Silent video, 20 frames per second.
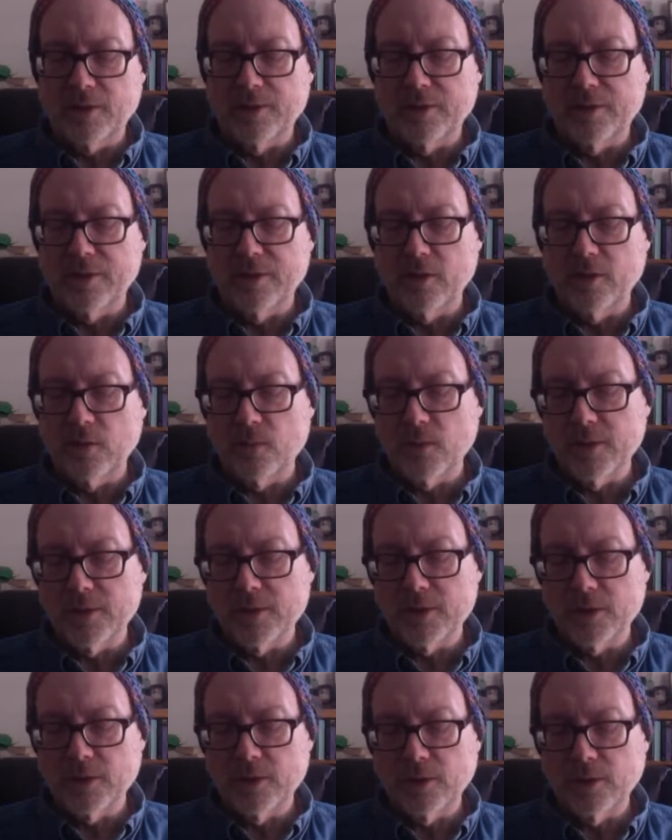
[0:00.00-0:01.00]
the
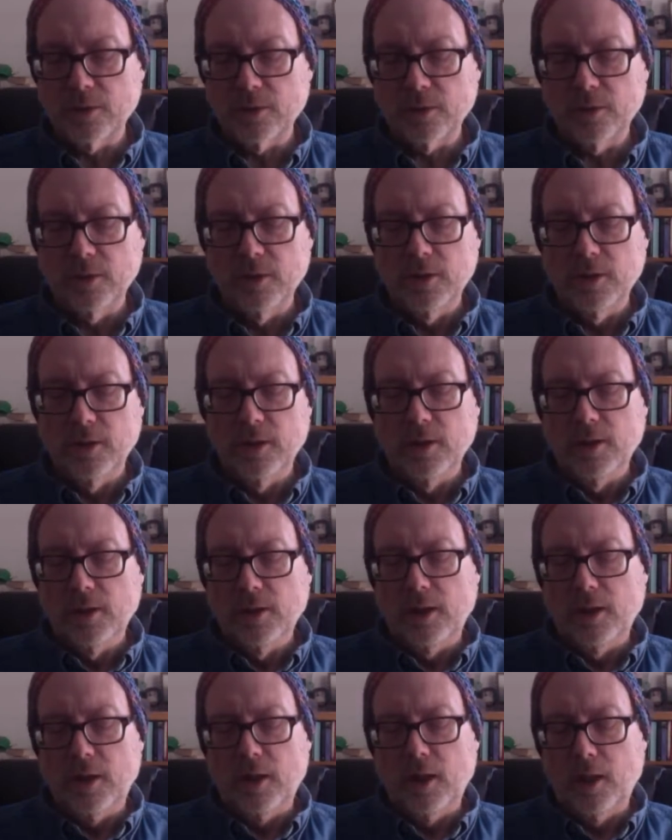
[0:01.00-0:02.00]
original
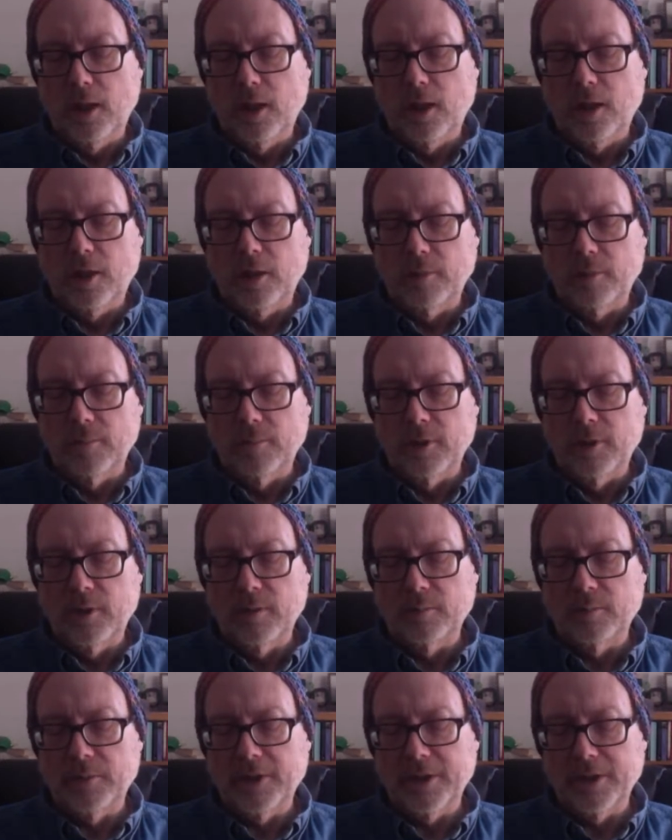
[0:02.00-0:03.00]

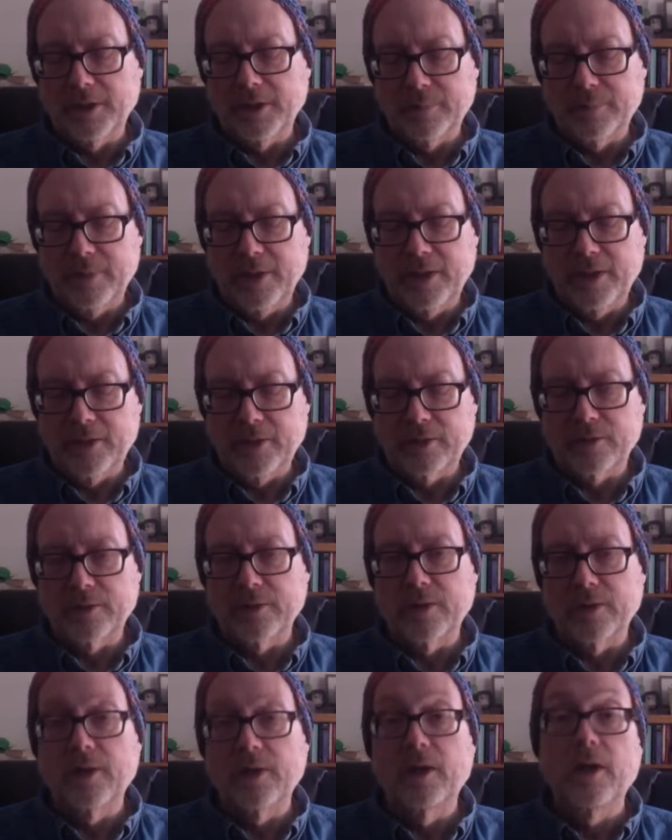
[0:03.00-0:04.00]
blanket
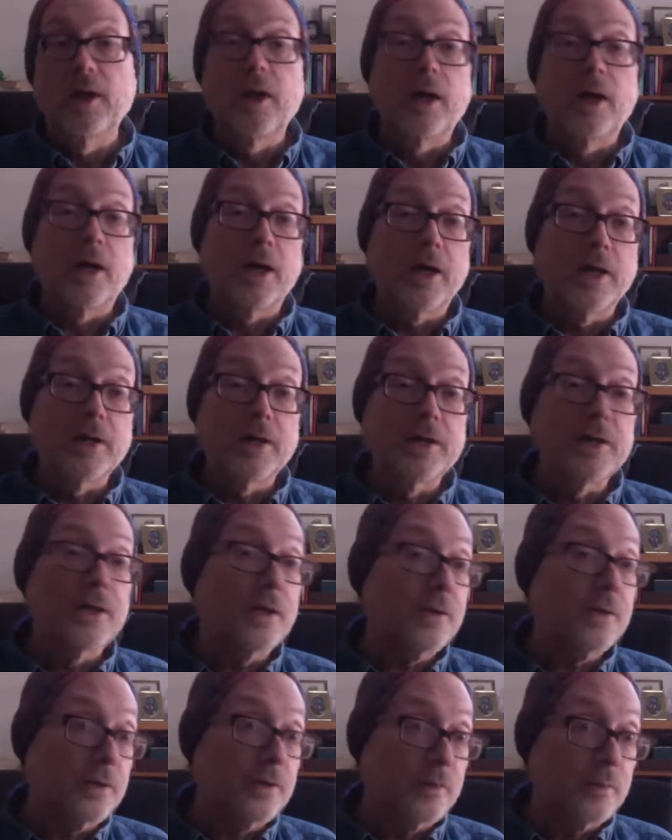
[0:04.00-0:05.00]
pattern,
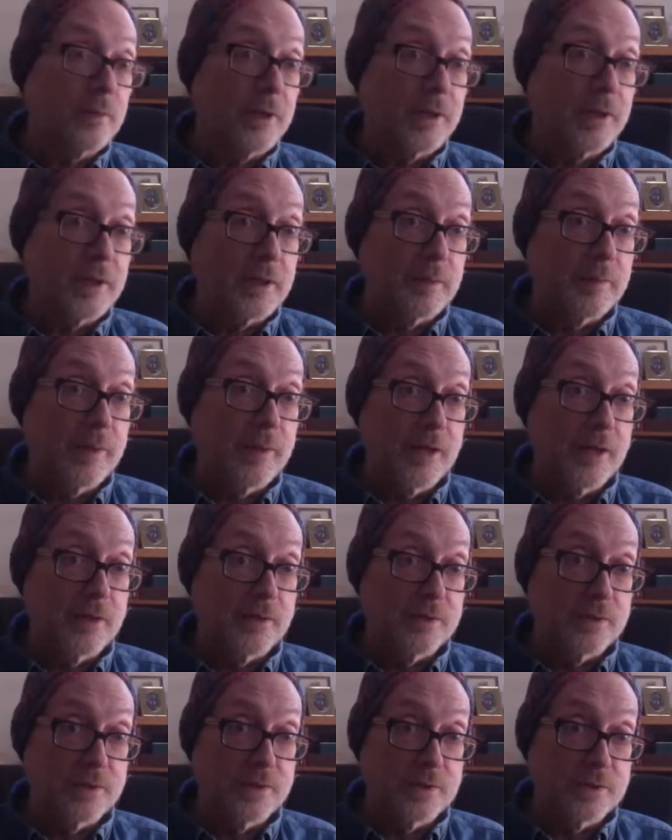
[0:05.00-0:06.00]
another blanket
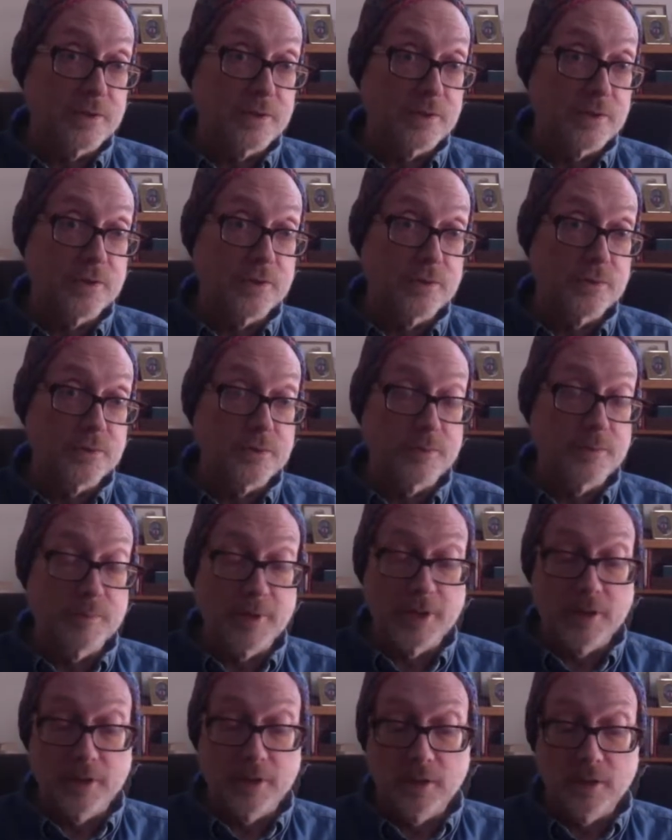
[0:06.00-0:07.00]
pattern that is new to
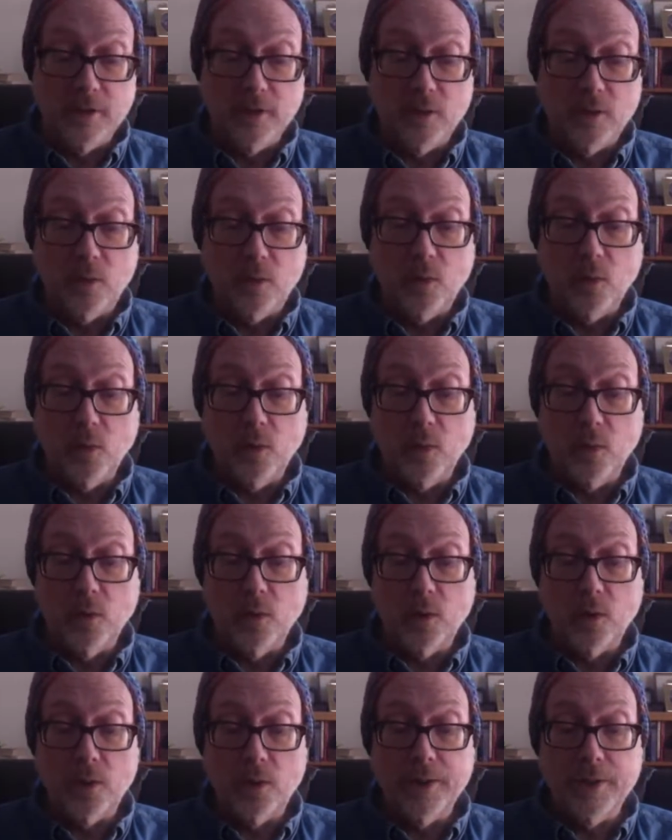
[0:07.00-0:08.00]
me,
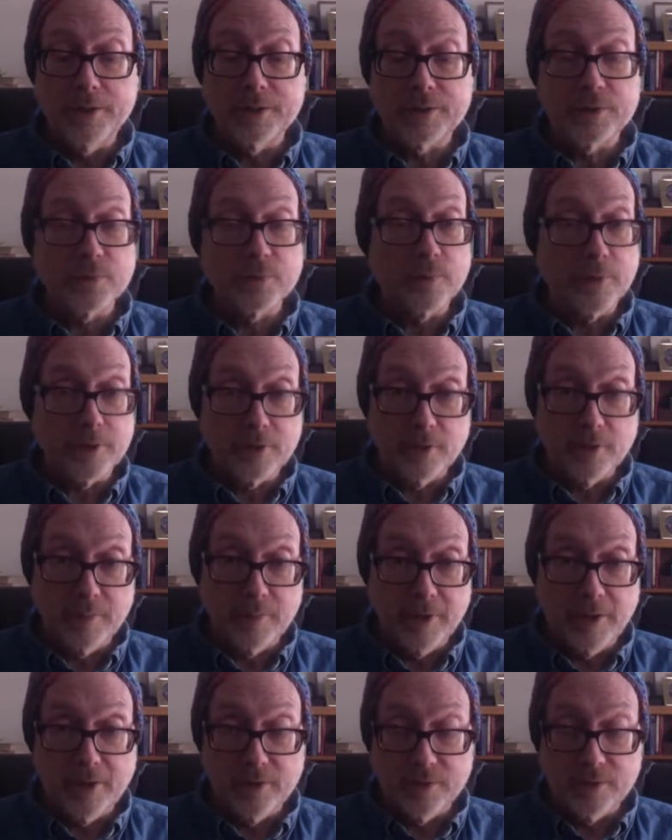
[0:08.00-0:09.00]
or a sweater
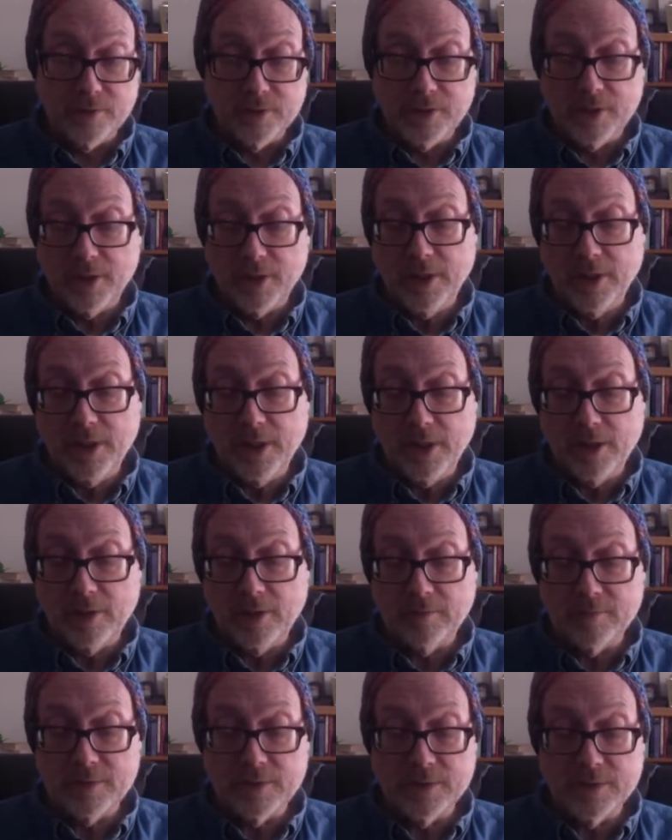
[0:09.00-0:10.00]
pattern that I have
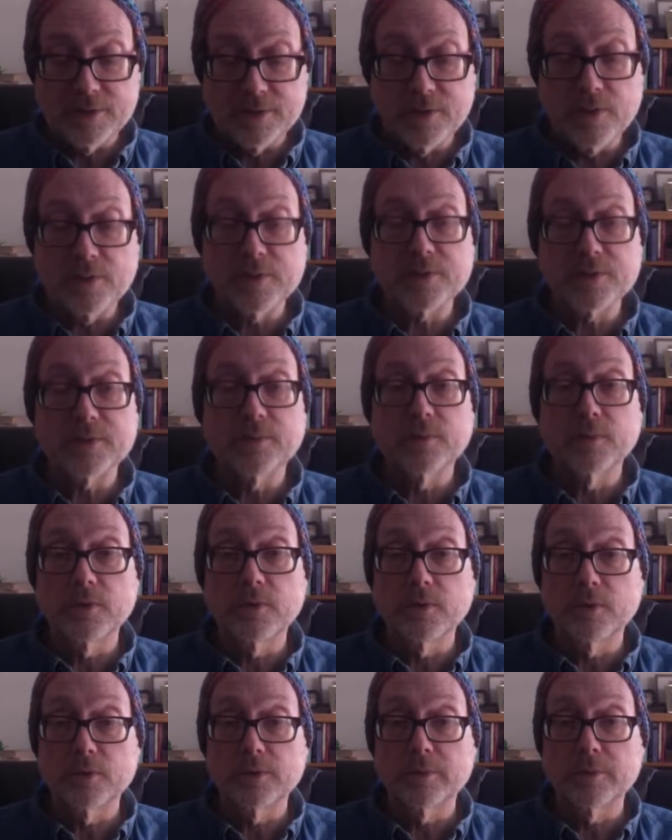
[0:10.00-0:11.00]
that is also
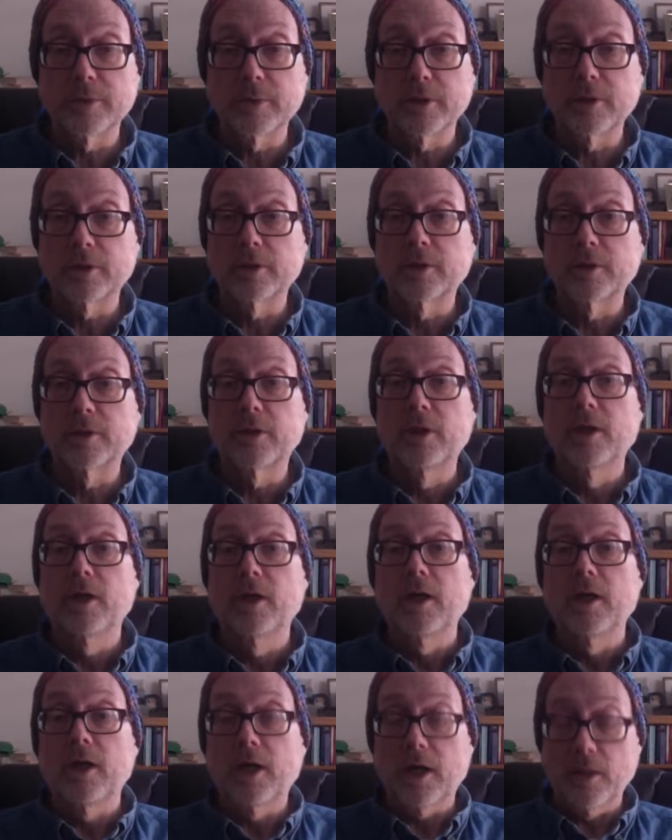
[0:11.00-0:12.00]
new to me.
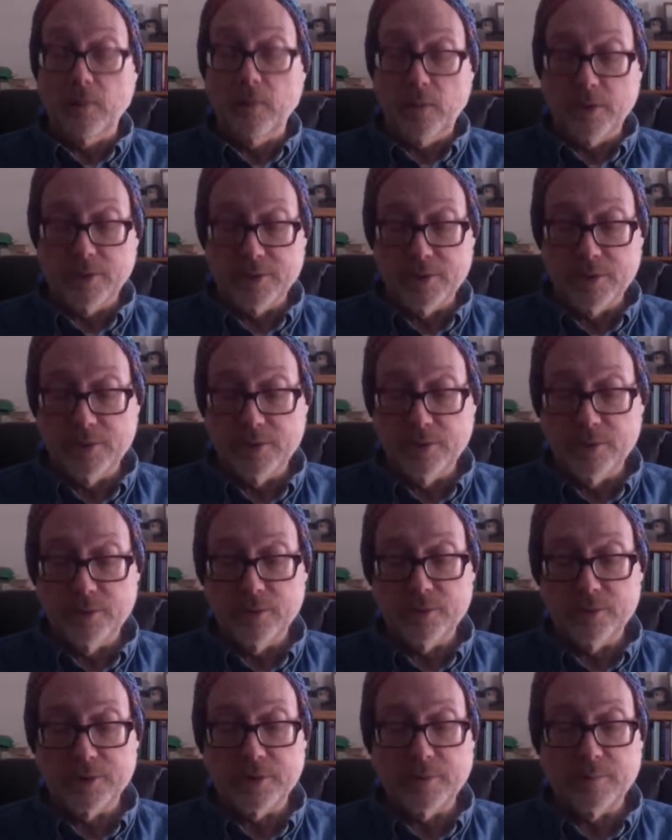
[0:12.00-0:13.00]
I want to do
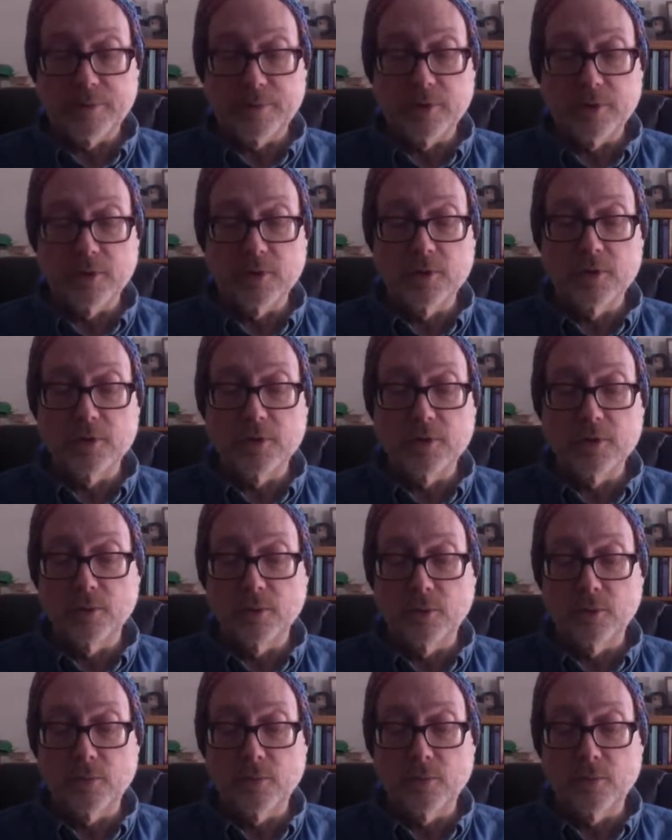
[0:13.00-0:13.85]
something new.